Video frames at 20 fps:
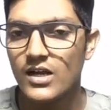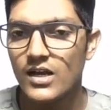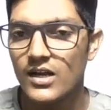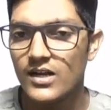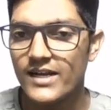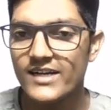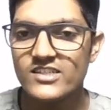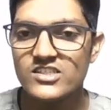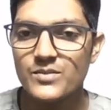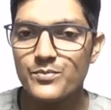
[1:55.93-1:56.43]

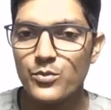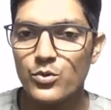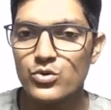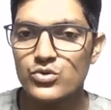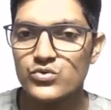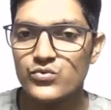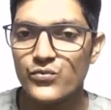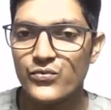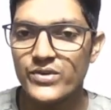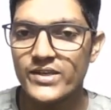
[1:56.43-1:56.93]
Let's
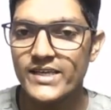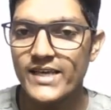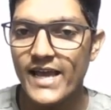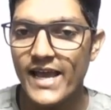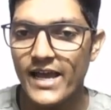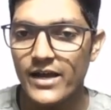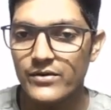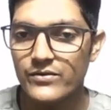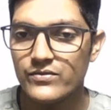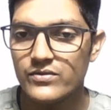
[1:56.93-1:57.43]
suppose we
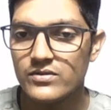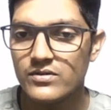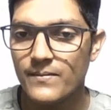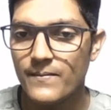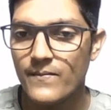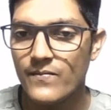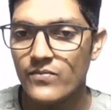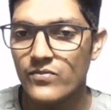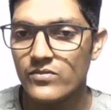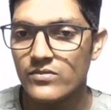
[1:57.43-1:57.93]
have
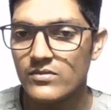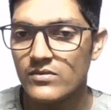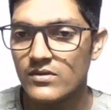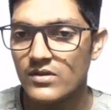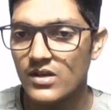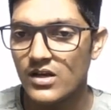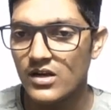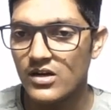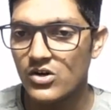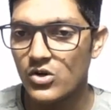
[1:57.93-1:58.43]

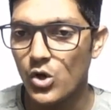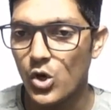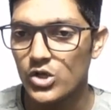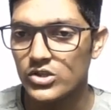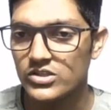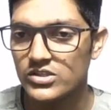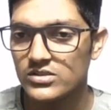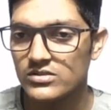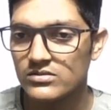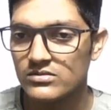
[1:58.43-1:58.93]
a
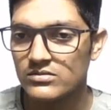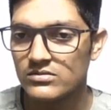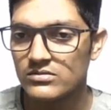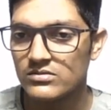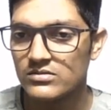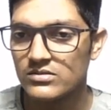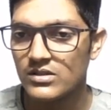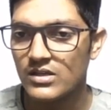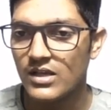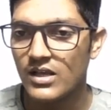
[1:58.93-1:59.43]
cloth
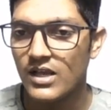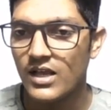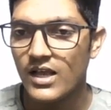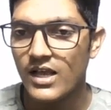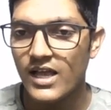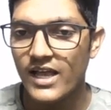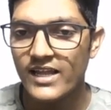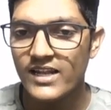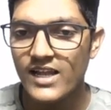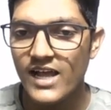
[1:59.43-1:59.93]

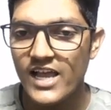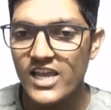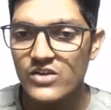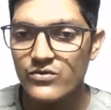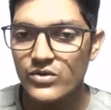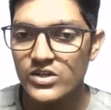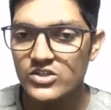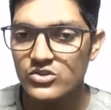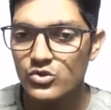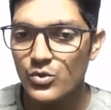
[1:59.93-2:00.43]
and I
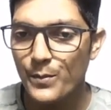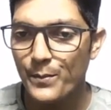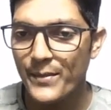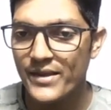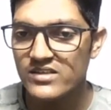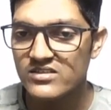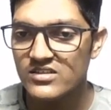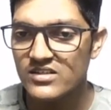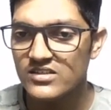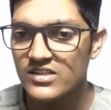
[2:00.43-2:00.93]
want to
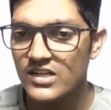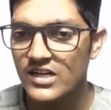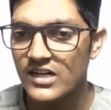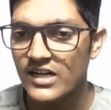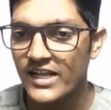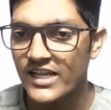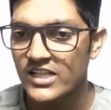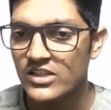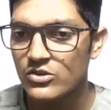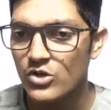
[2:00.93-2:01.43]
measure the
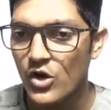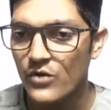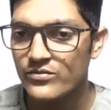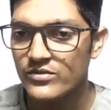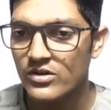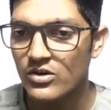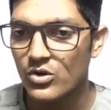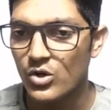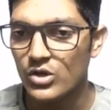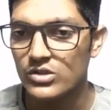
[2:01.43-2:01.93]
length of the
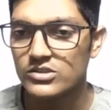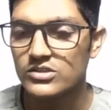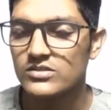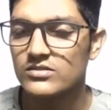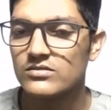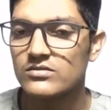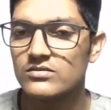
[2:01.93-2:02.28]
cloth.